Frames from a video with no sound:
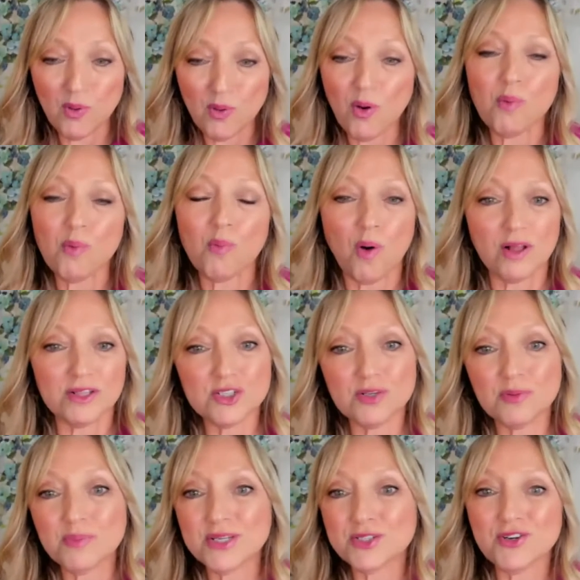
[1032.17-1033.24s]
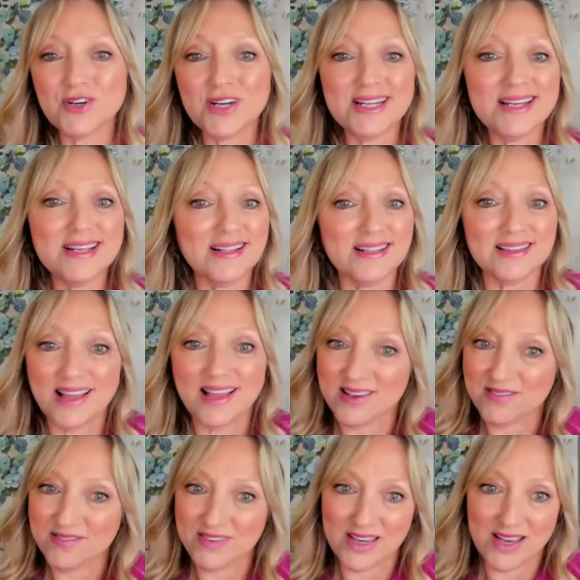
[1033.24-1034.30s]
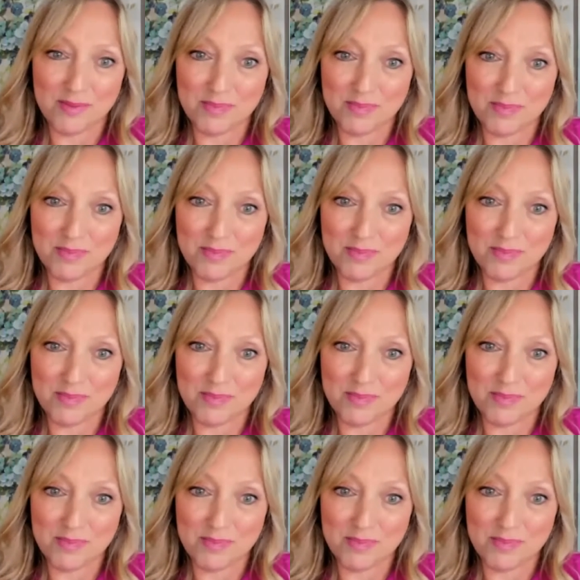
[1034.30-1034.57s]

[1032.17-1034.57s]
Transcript: wants to be treated like a VIP.